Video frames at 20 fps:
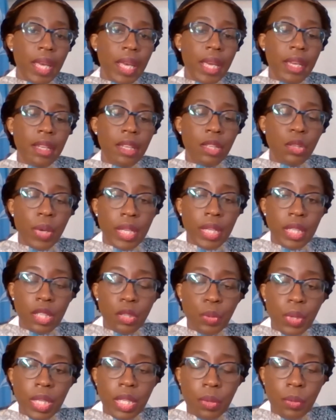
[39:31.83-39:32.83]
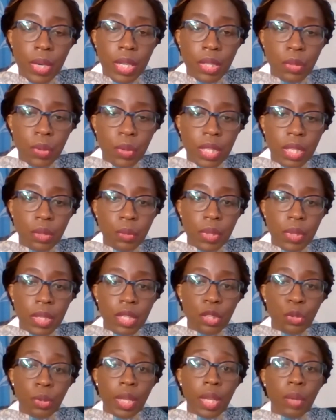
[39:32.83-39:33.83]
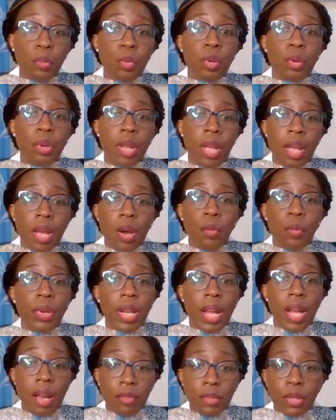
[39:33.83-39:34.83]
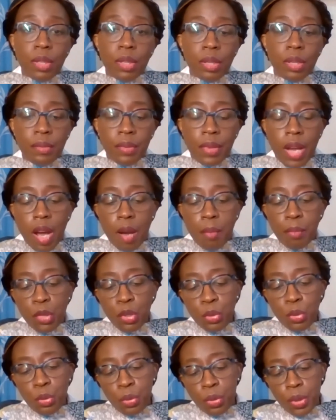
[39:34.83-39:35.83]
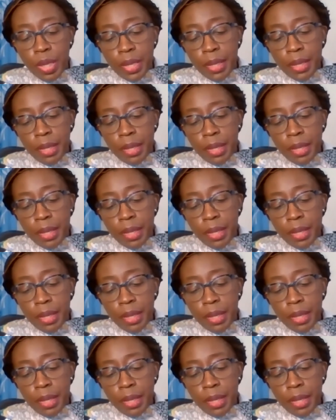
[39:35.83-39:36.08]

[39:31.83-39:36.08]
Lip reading: in 2021, 2022 that we'll have to sort of come to